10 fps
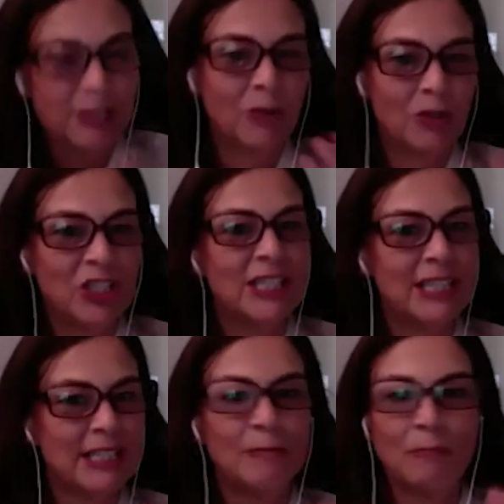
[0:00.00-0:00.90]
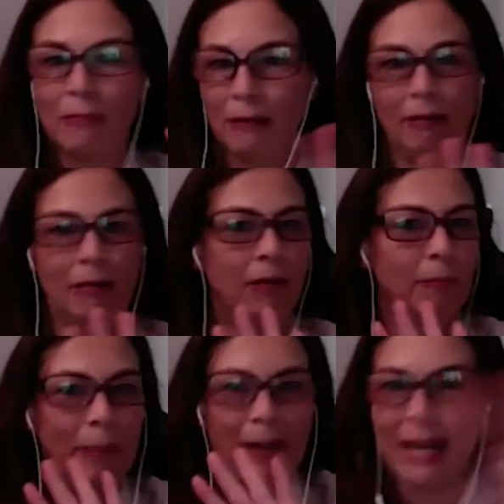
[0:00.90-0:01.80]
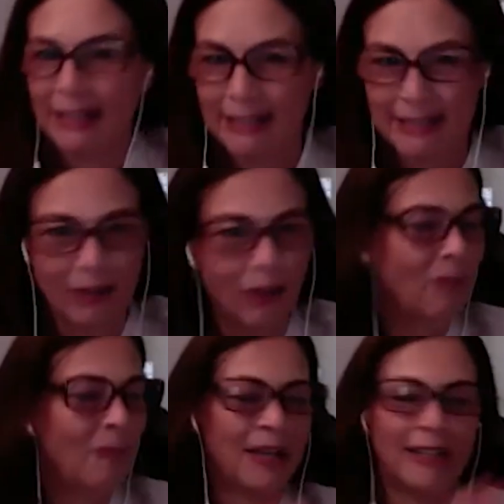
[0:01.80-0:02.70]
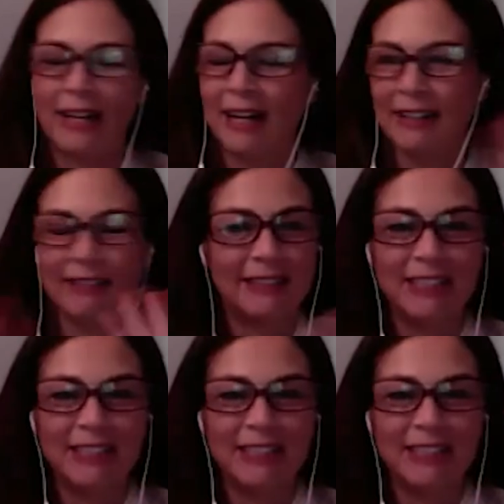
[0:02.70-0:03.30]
So she's plants. Oh my God.